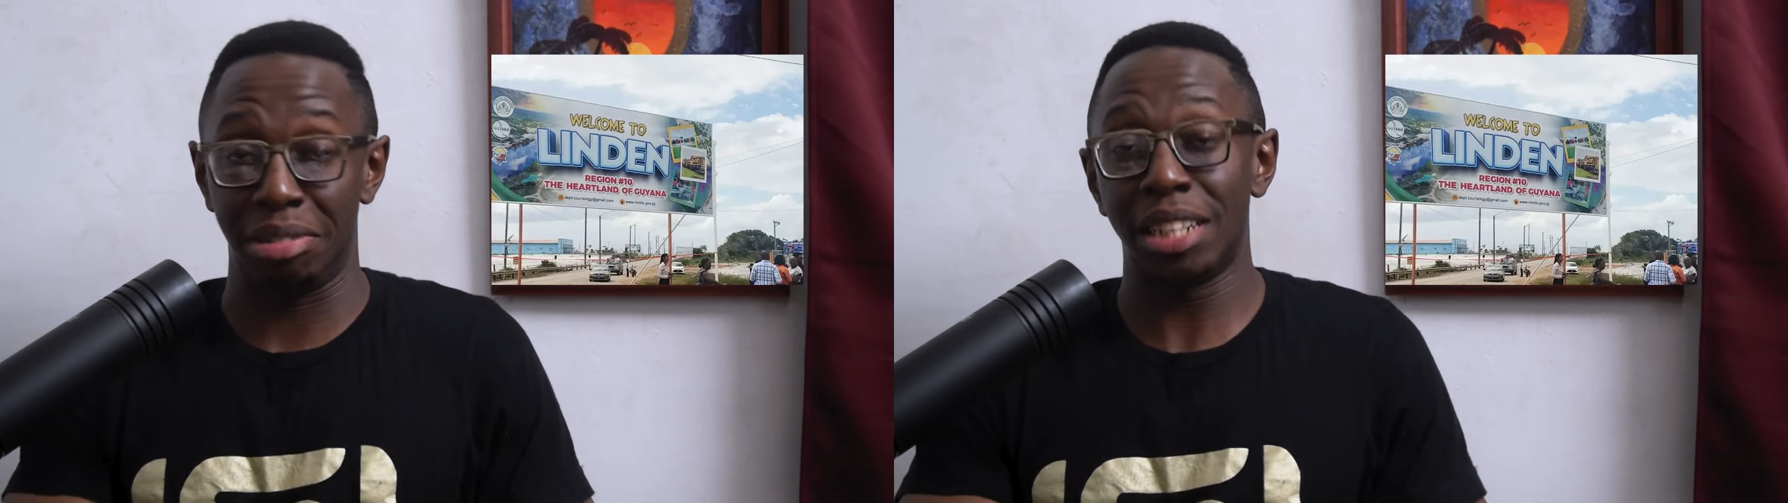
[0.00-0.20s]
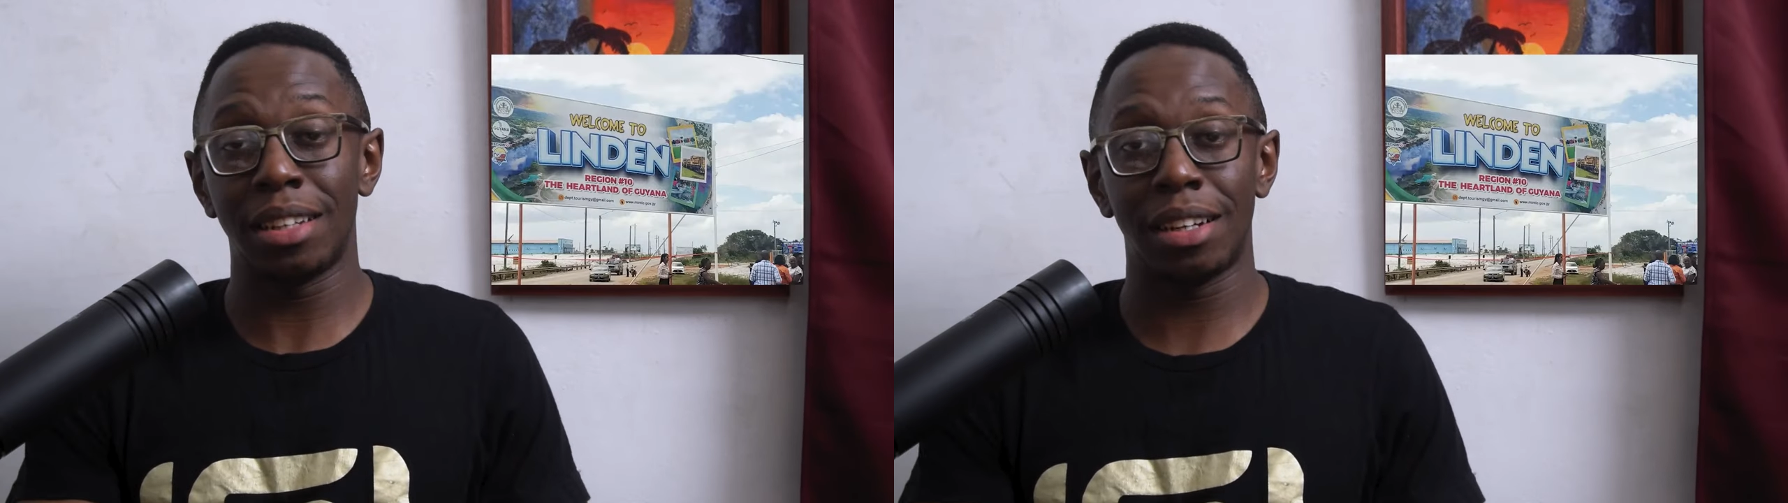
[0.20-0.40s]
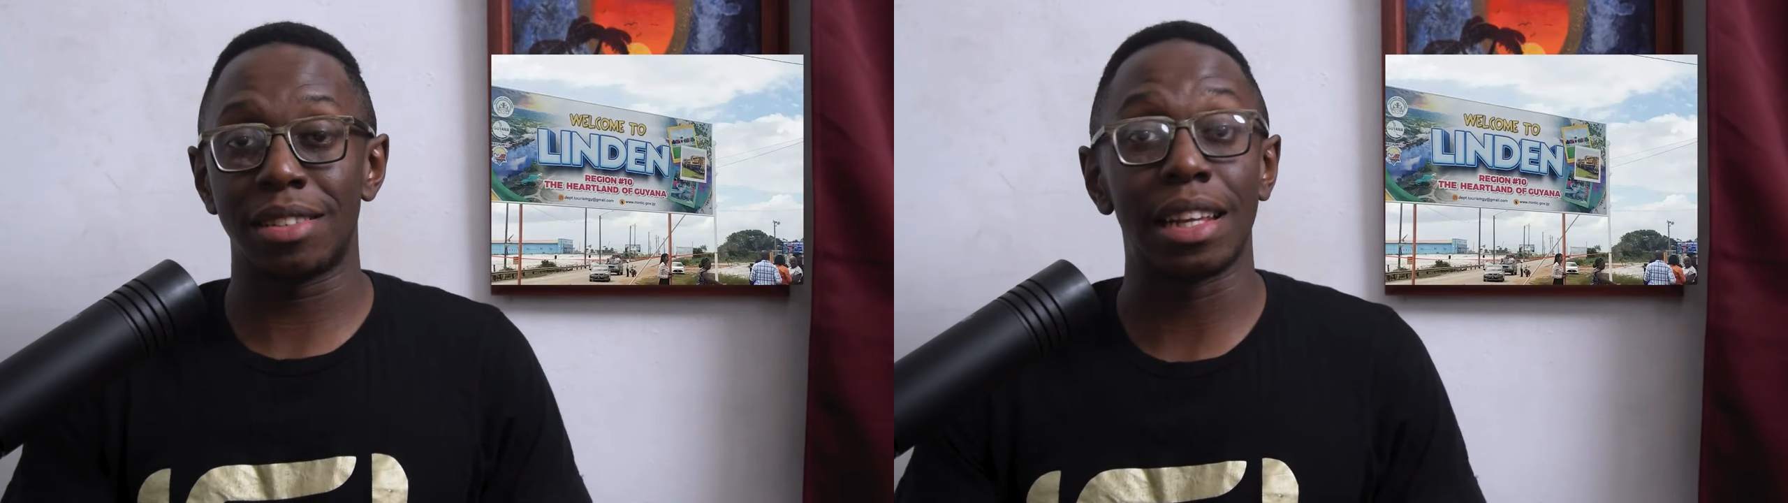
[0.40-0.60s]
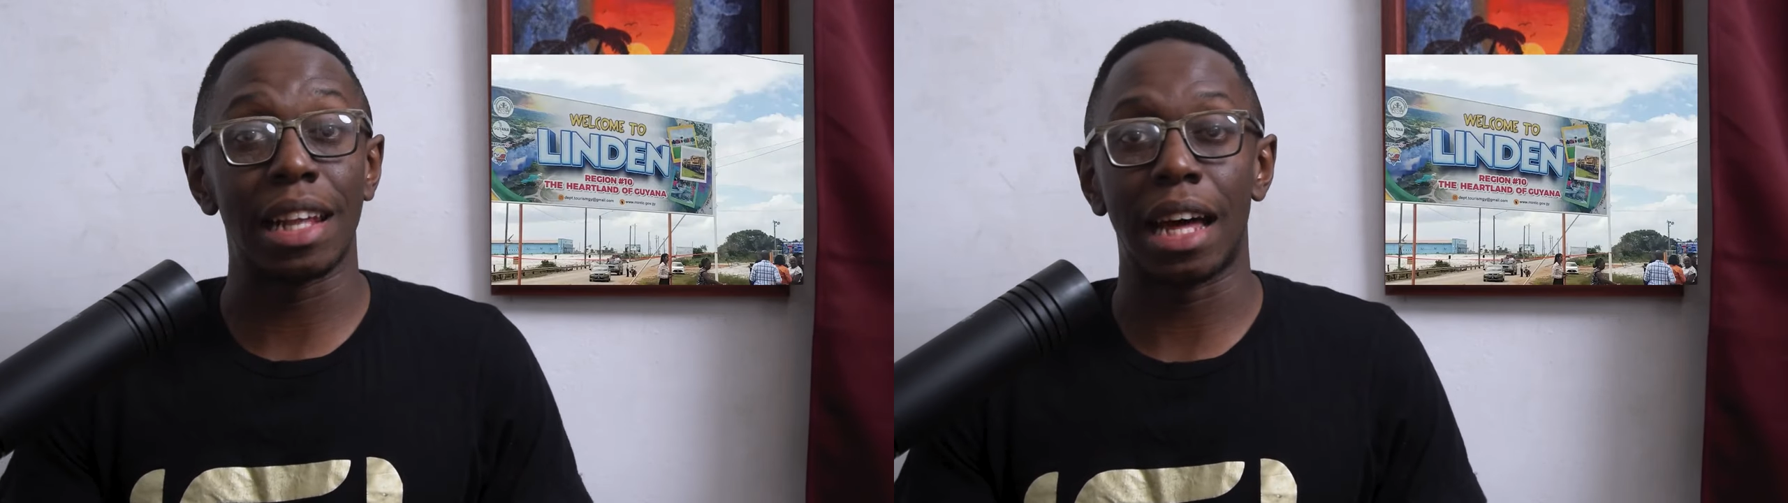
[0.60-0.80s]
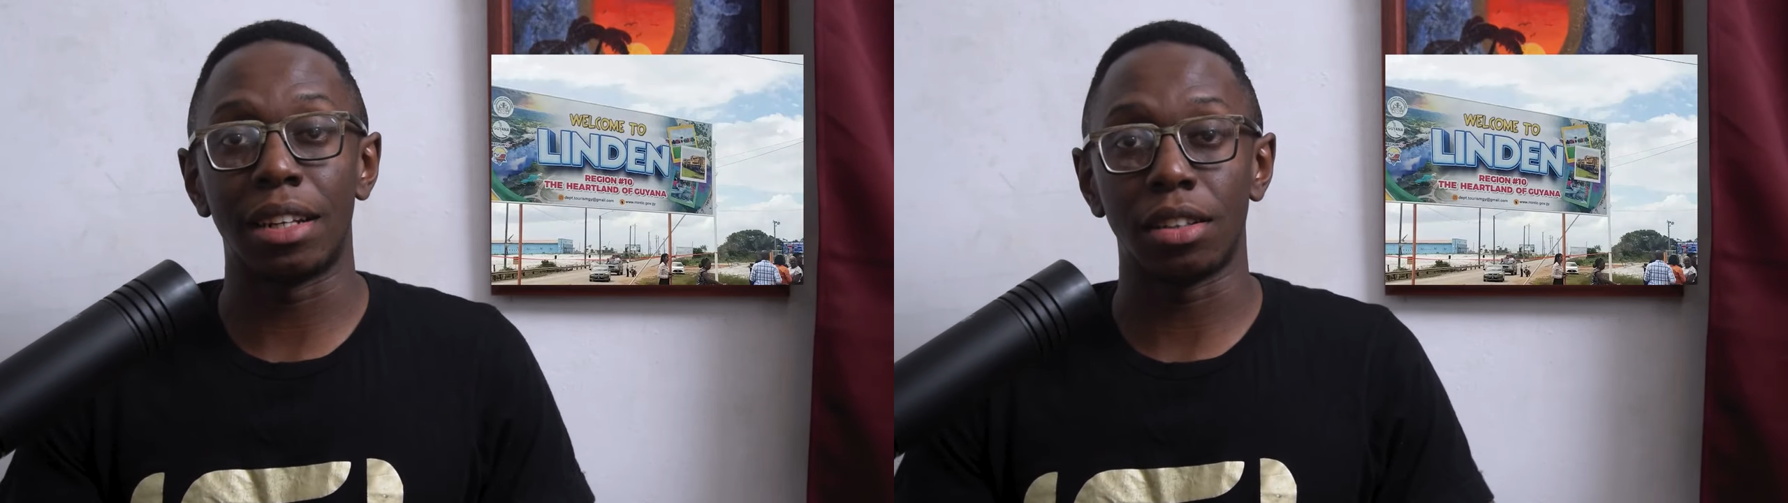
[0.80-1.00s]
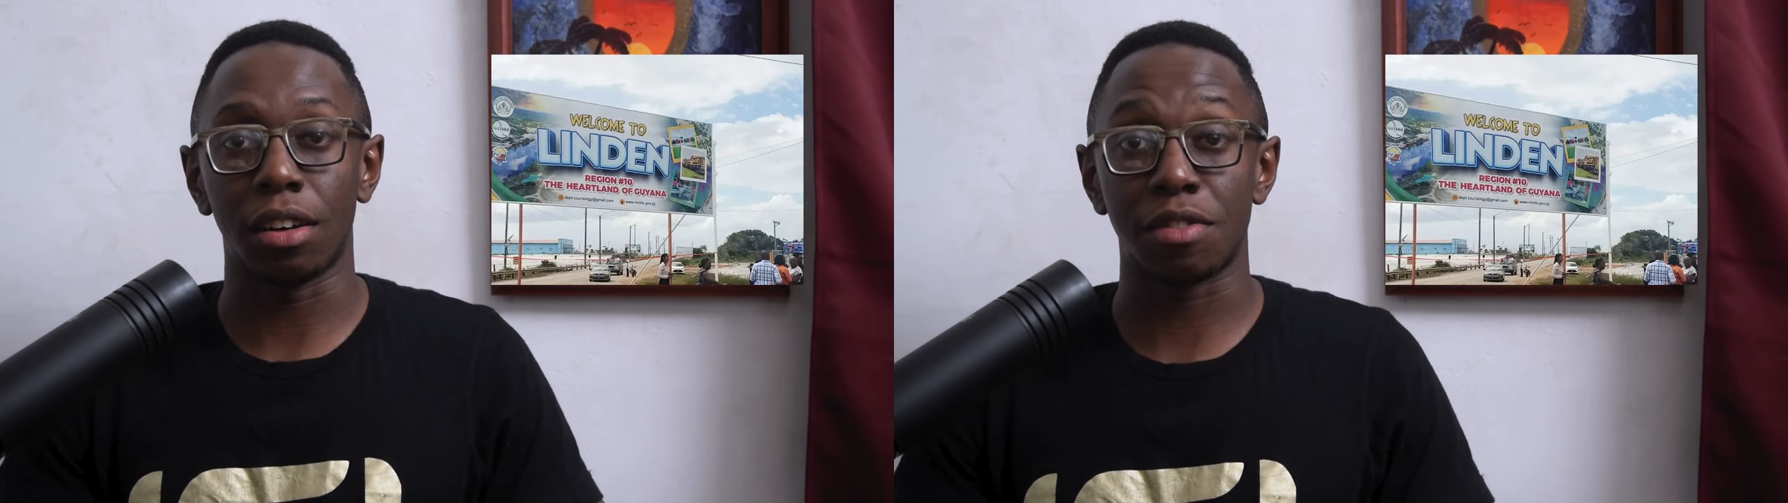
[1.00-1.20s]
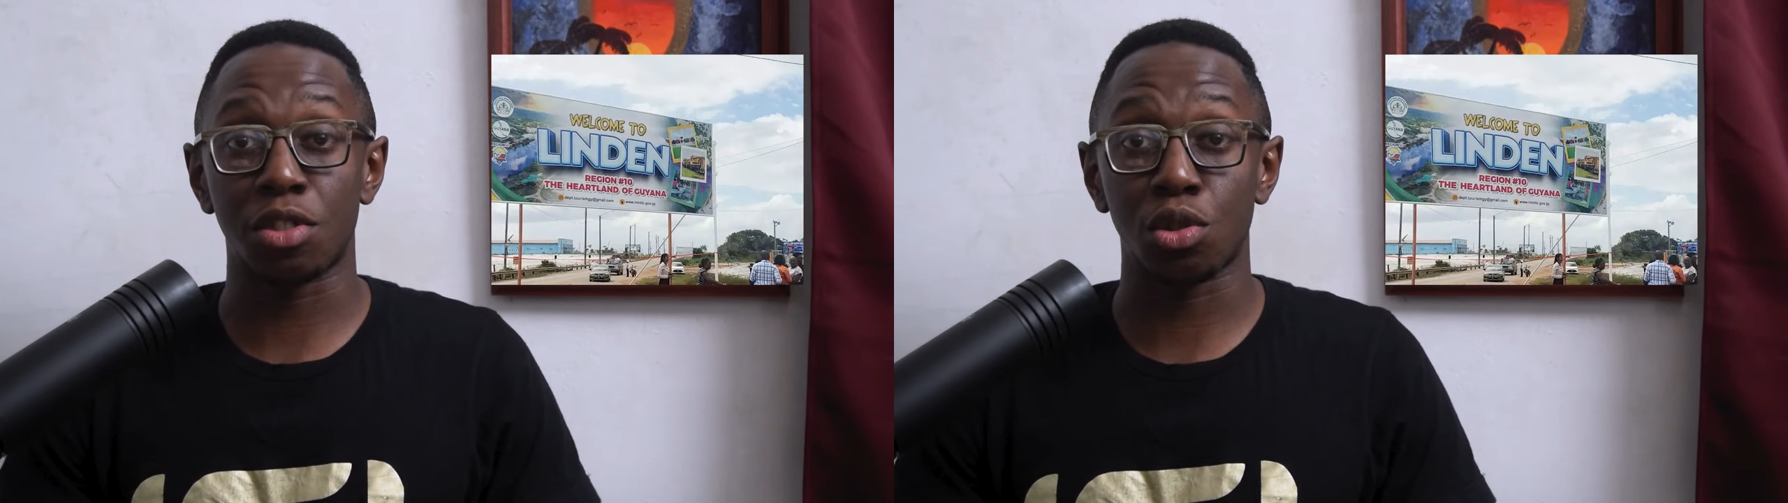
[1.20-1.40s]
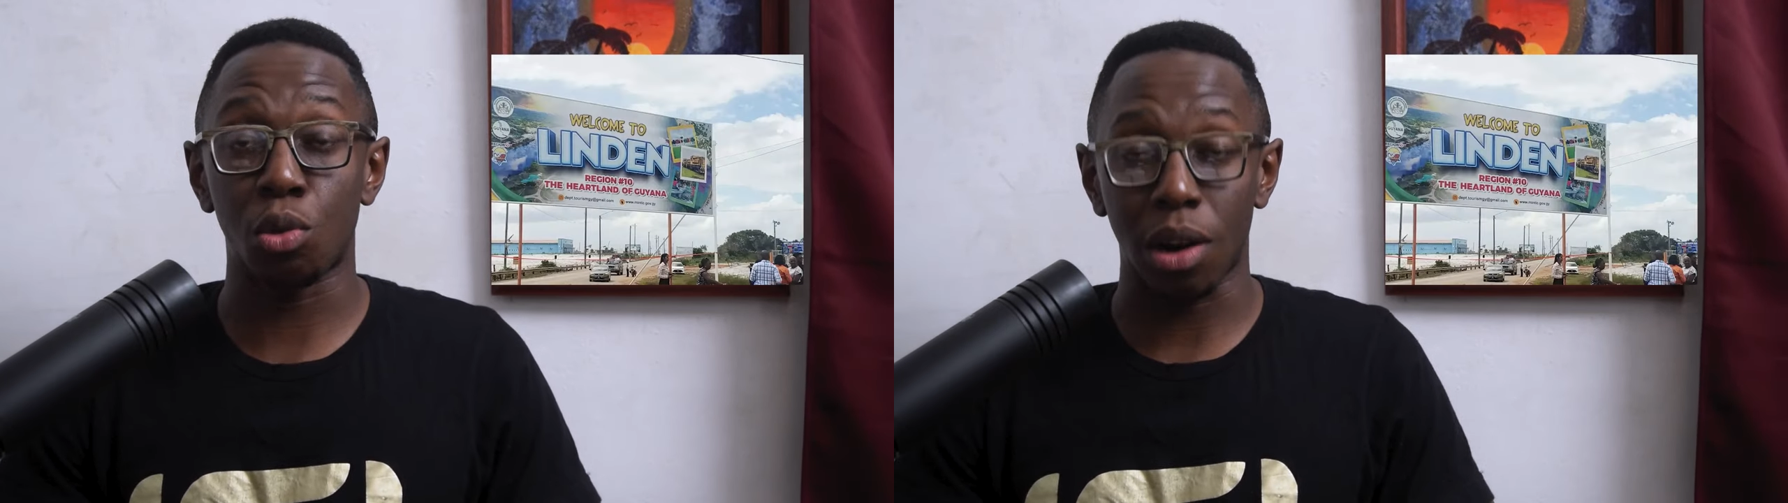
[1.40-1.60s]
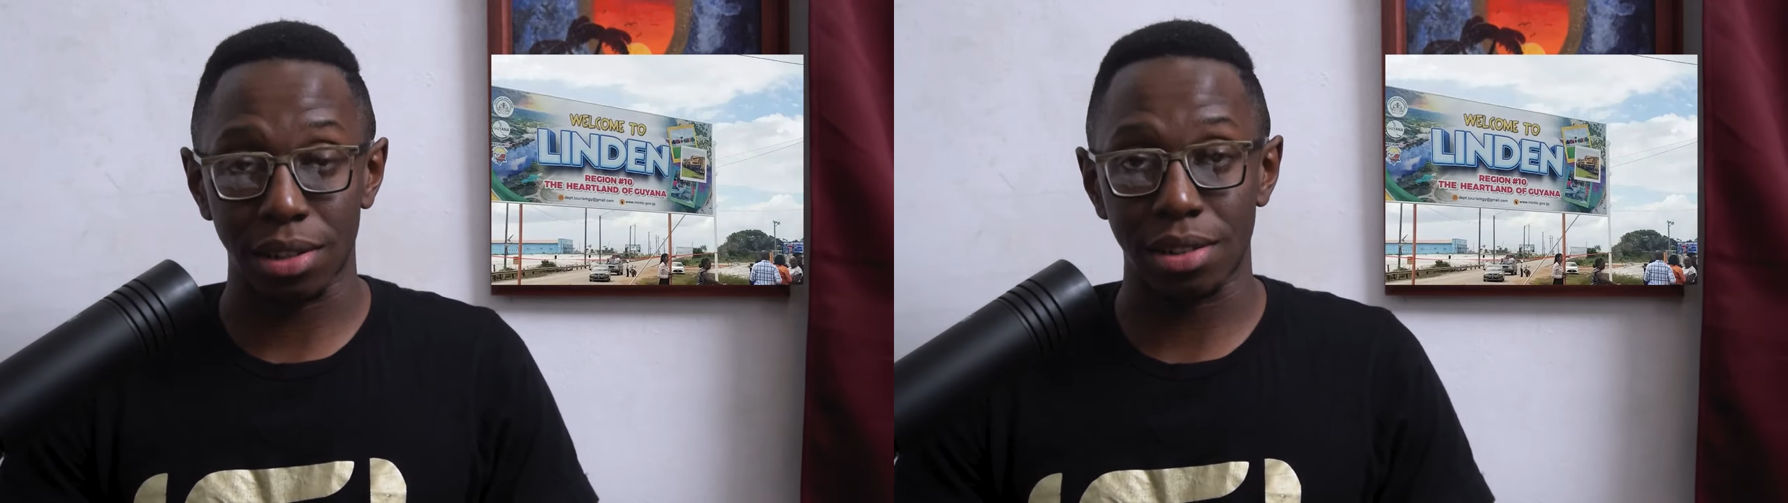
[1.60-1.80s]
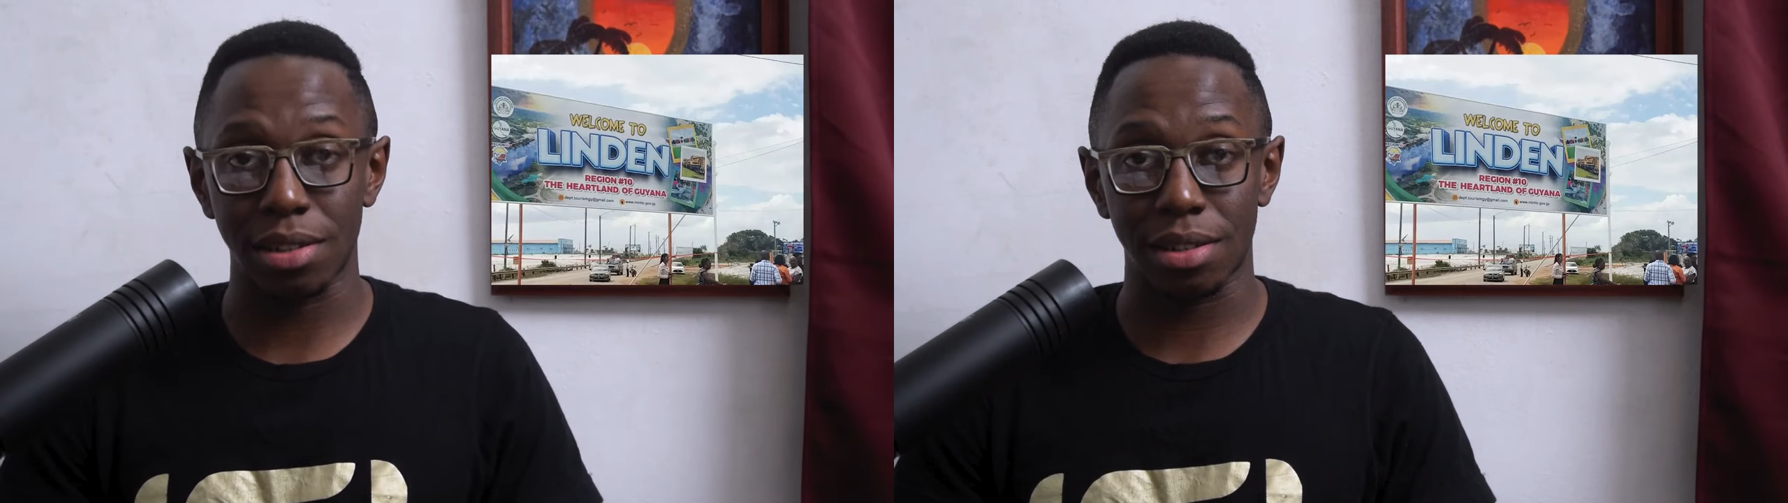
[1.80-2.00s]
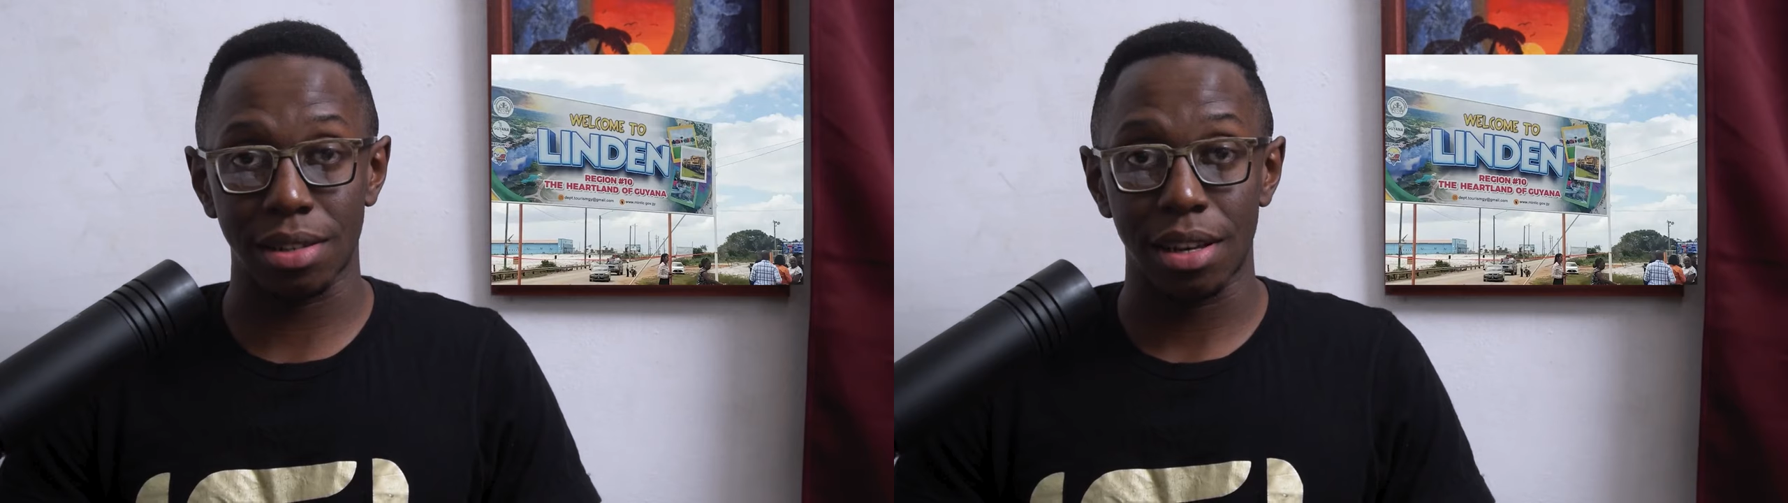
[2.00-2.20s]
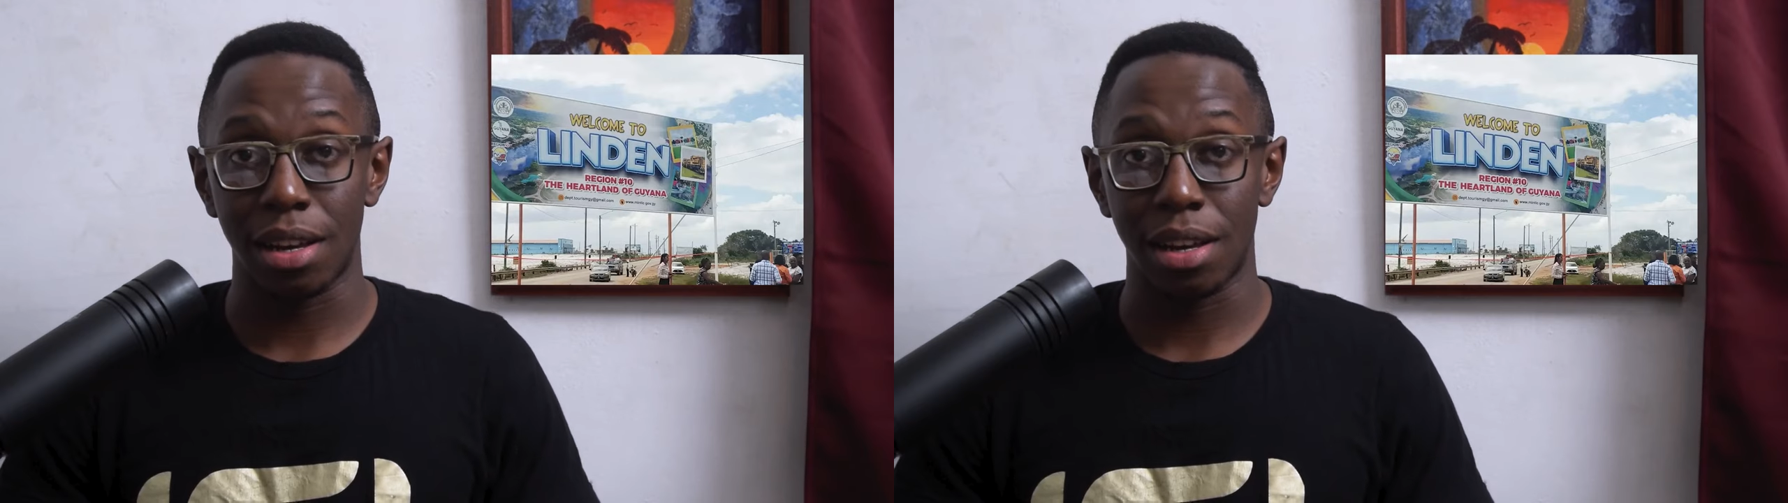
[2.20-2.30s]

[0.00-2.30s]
Linden is the land of squatters.